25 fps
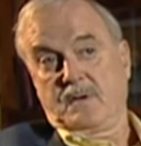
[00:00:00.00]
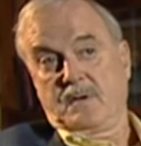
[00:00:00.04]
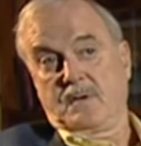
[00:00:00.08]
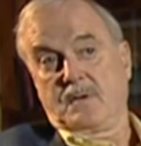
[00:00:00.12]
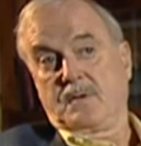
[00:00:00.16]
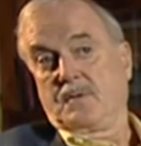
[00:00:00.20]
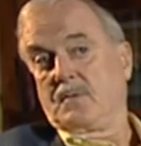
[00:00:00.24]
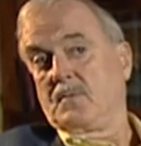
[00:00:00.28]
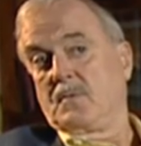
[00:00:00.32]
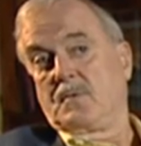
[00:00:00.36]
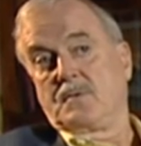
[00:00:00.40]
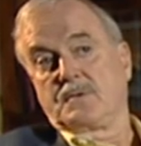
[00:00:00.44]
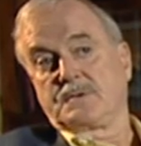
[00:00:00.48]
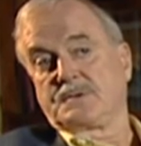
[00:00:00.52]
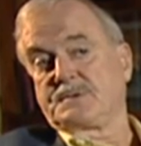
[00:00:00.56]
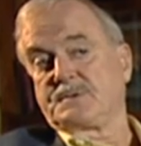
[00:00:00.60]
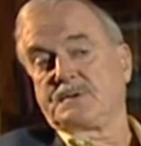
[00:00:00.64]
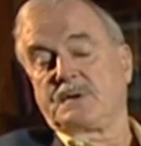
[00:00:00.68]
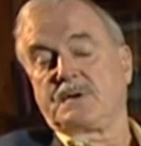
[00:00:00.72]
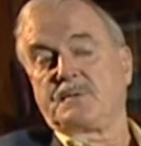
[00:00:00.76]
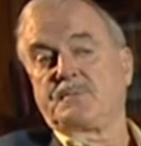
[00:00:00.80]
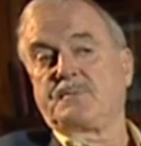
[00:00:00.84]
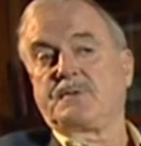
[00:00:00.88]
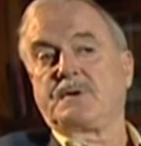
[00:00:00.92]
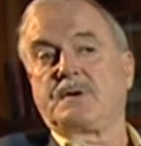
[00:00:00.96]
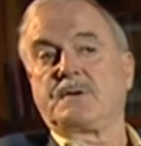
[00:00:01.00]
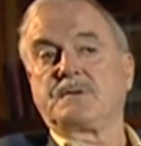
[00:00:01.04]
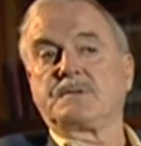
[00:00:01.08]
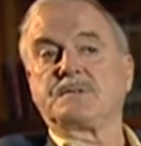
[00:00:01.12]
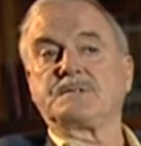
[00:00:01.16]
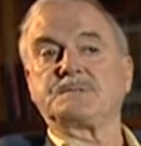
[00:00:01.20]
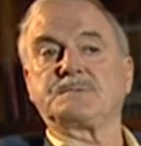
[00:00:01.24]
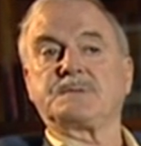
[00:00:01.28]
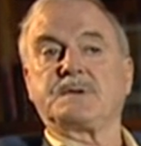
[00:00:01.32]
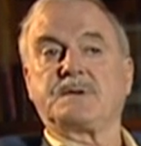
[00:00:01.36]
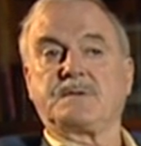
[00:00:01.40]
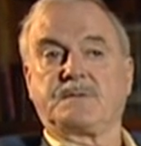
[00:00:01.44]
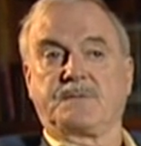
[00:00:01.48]
all 12
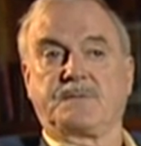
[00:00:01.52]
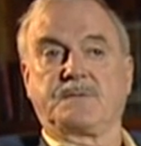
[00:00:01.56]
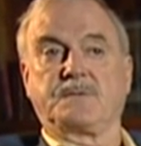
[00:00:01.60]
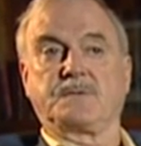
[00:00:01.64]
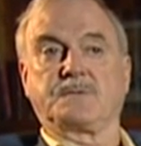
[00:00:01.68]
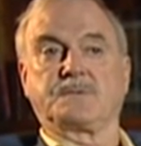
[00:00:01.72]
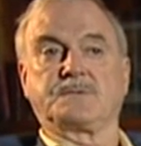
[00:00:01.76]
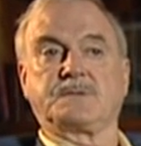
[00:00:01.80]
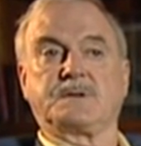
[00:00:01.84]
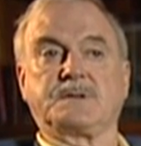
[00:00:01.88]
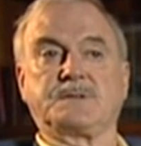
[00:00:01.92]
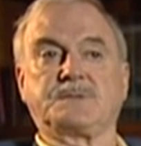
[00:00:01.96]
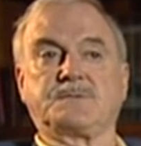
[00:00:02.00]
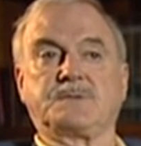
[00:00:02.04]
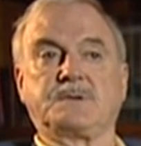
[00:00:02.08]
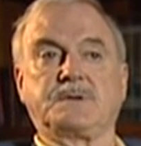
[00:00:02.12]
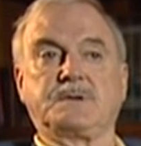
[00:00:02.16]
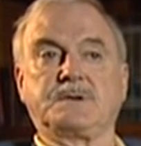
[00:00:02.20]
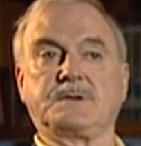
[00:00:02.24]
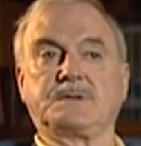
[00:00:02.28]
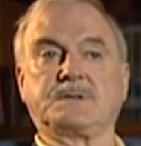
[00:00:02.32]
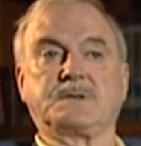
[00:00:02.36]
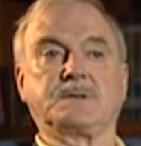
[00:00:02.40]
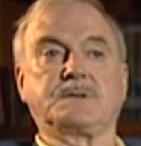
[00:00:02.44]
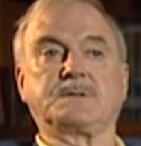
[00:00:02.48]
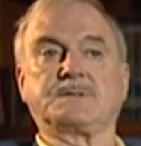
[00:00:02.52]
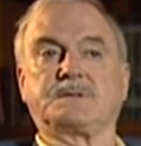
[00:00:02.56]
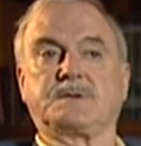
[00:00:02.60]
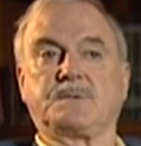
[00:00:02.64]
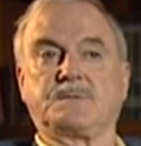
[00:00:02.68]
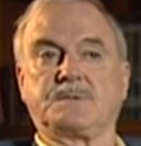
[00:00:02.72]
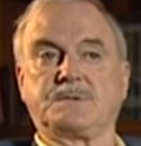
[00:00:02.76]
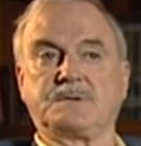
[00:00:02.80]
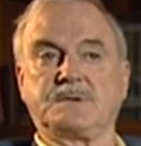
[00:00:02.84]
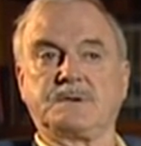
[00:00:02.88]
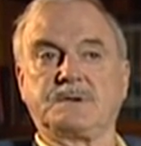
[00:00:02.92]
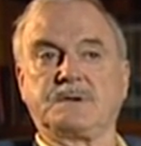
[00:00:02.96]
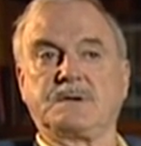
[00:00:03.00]
programs had a full dress rehearsal because there
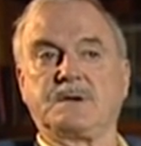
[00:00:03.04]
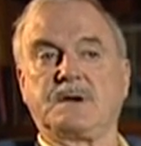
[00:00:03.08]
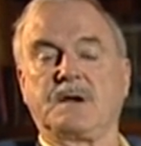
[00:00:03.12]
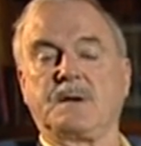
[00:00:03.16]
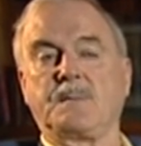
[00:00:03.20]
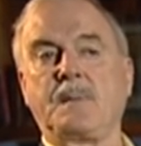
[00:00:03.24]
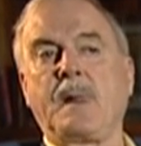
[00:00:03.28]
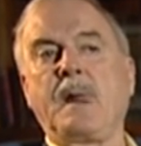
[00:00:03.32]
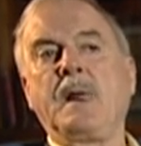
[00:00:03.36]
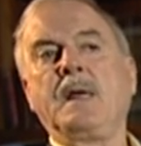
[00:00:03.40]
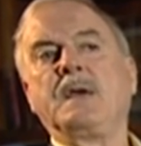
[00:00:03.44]
wasn't time.